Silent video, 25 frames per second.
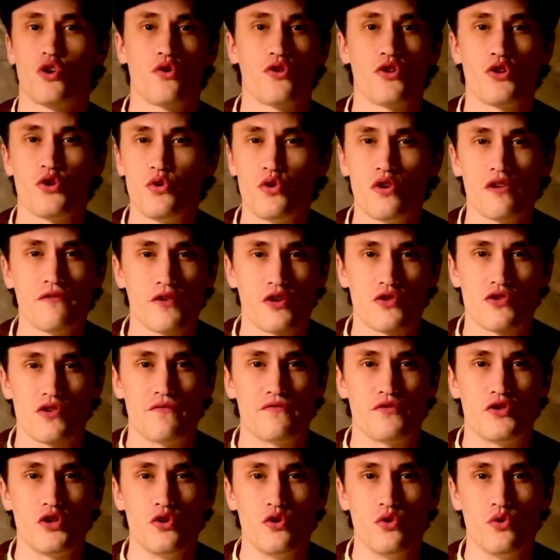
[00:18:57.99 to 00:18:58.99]
the universe
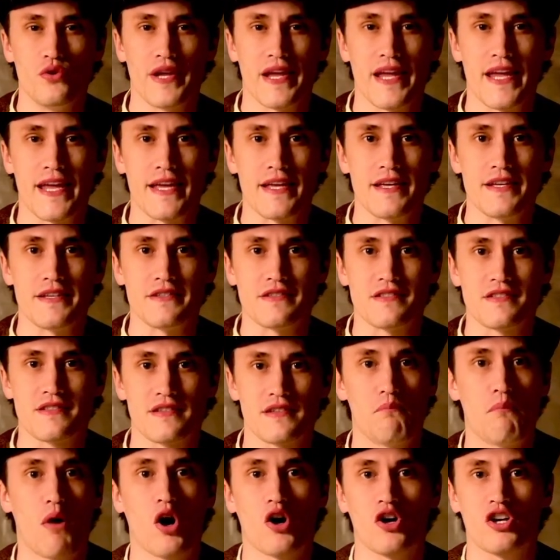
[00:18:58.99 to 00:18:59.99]
of Dune
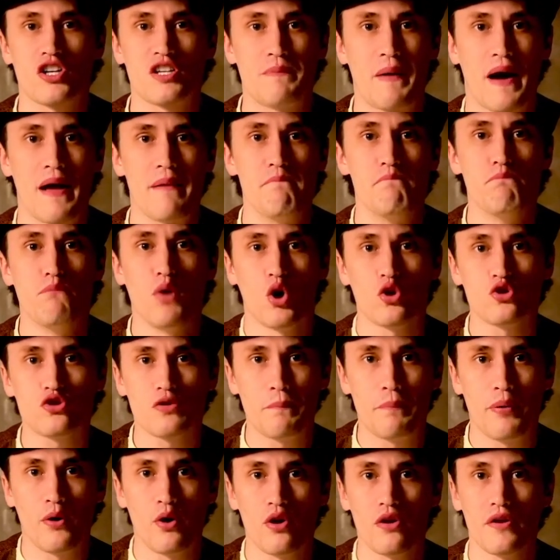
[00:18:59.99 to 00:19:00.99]
is marked by
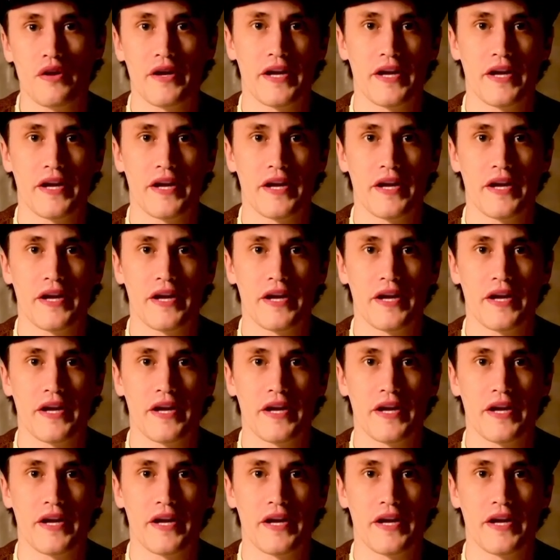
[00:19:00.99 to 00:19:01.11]
multiple